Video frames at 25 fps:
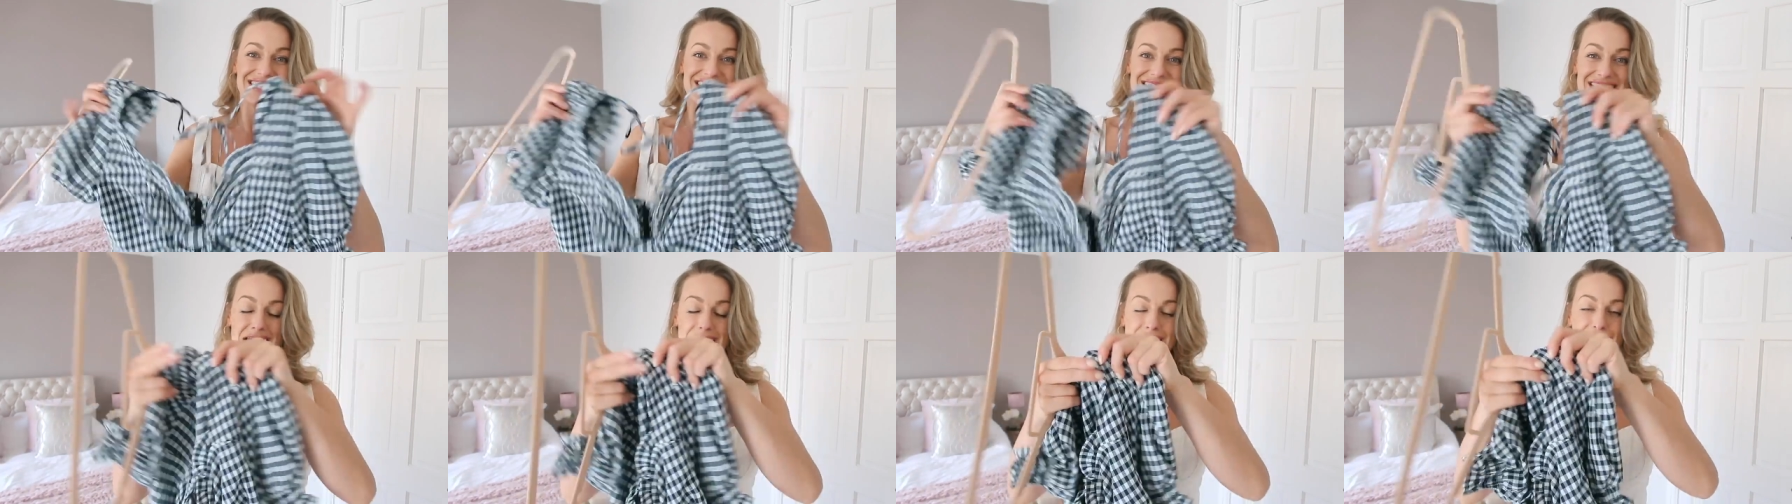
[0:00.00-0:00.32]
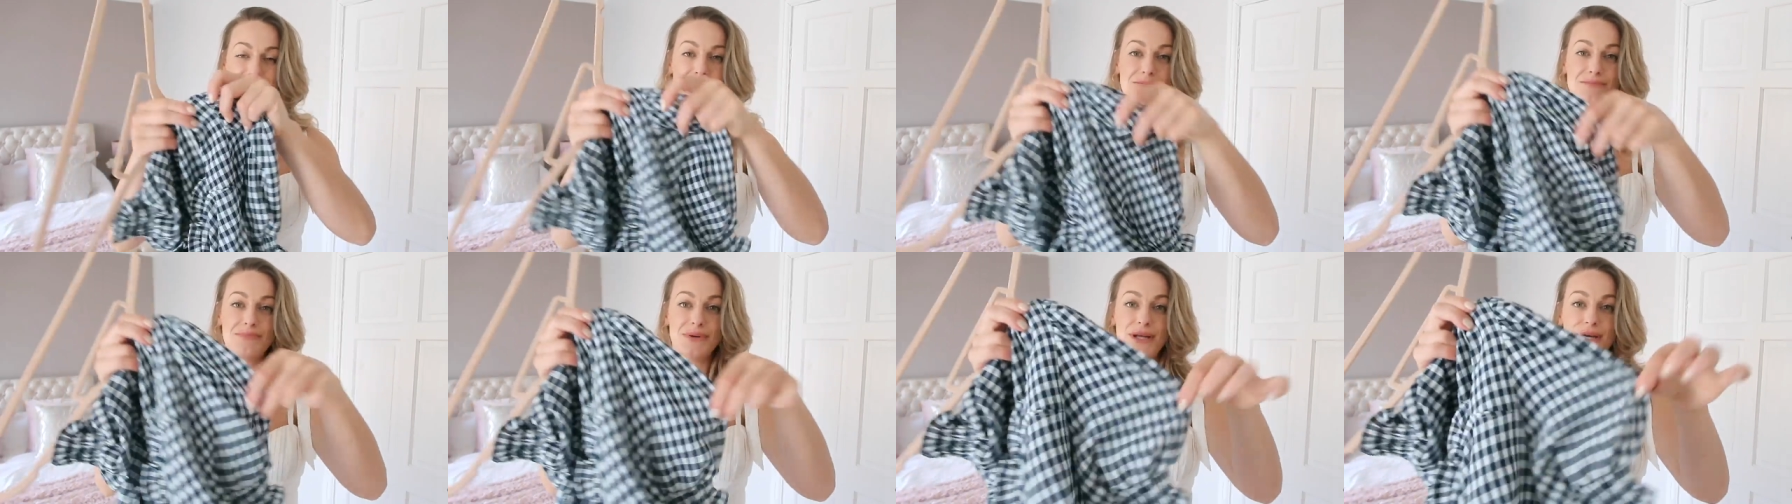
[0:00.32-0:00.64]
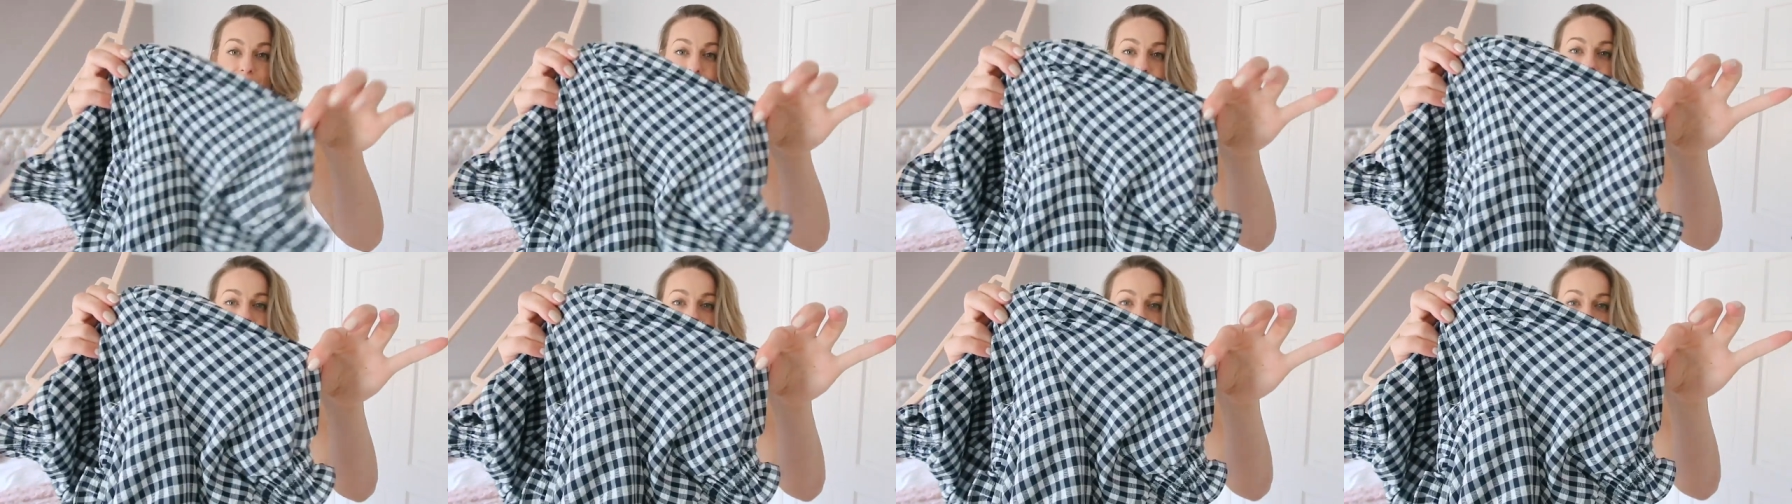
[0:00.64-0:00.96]
is navy
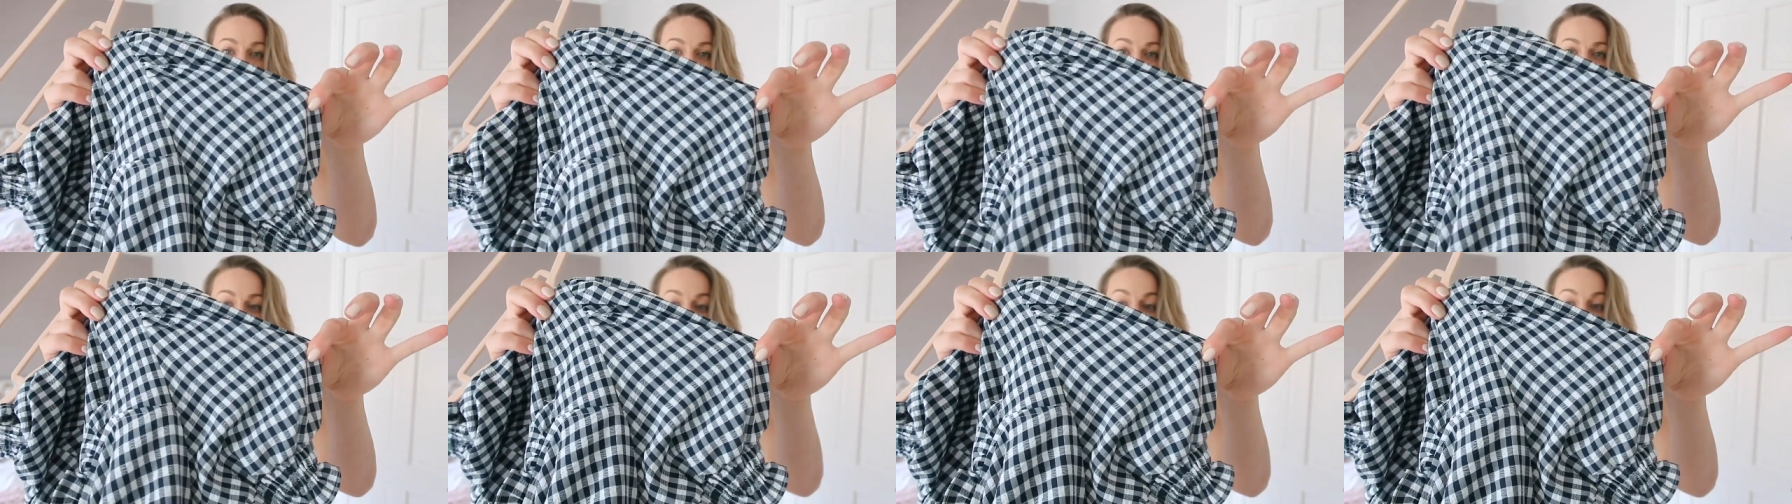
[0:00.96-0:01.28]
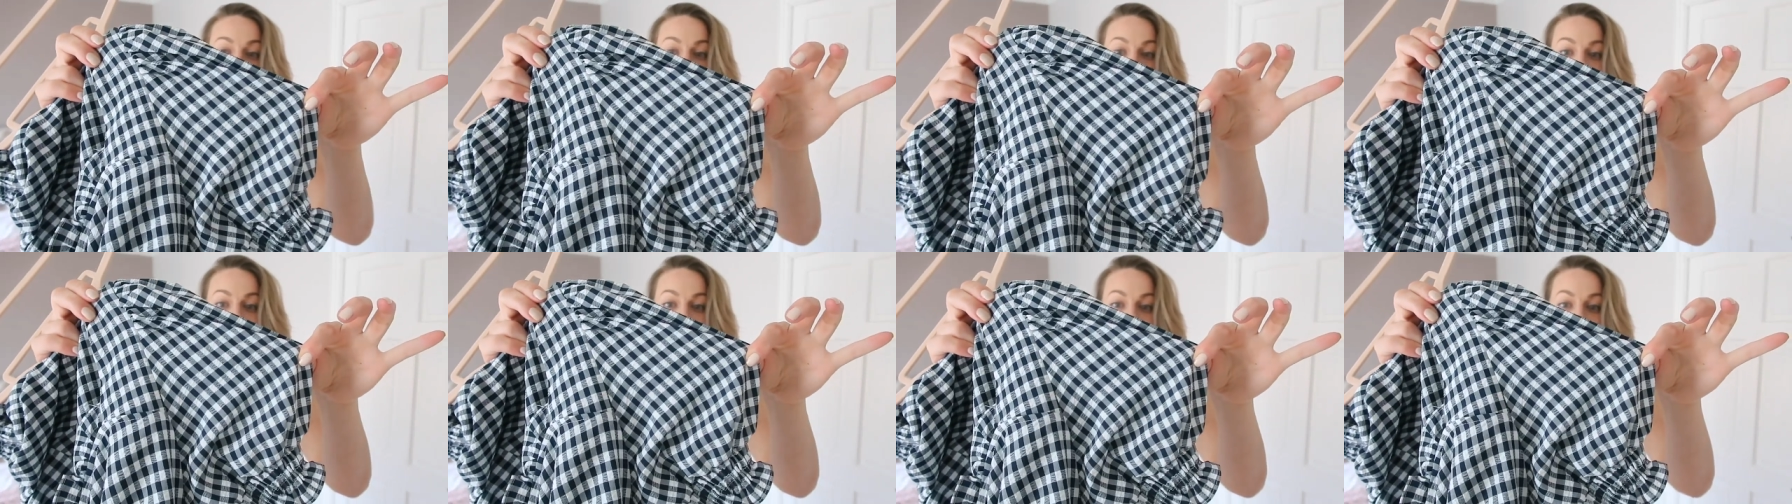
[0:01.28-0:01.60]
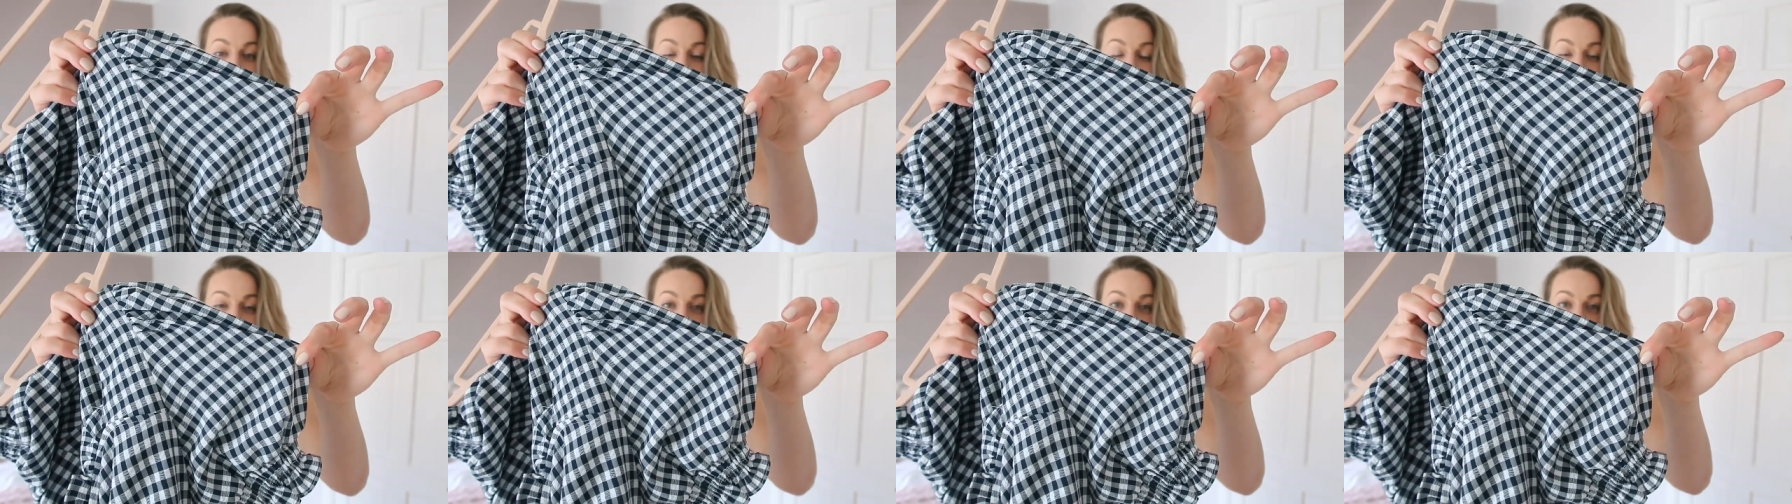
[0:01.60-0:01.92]
blue. I
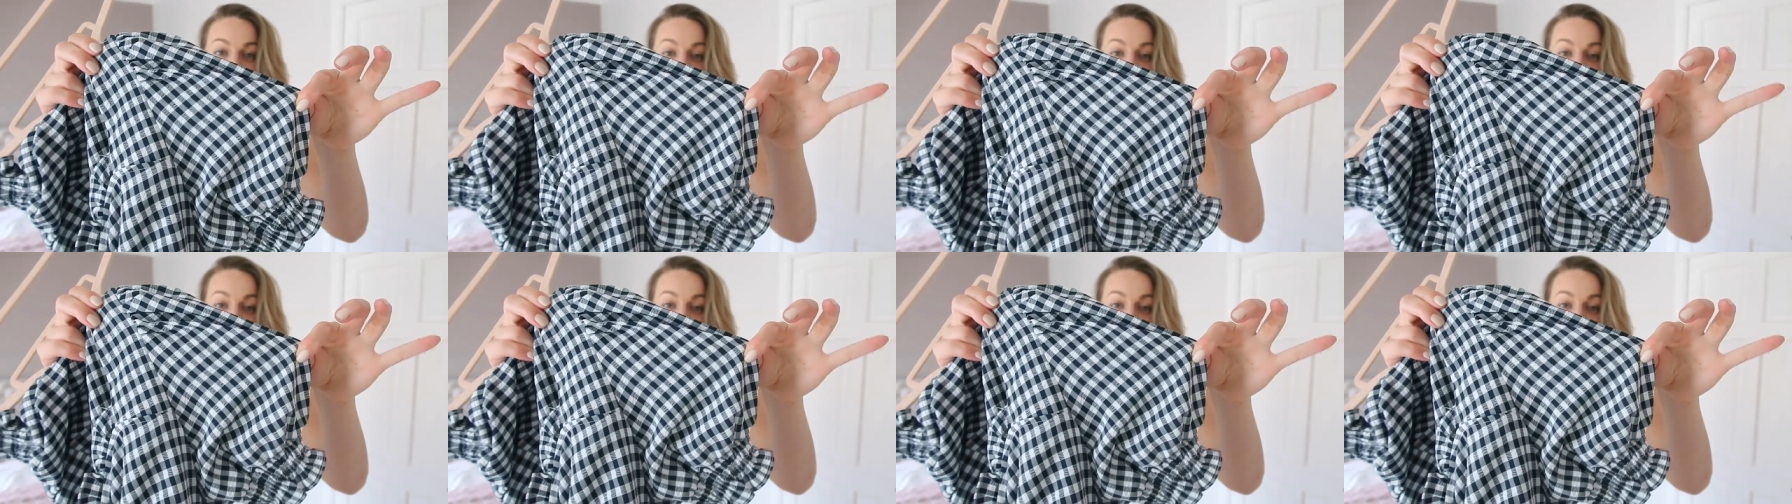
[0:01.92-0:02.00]
thought when I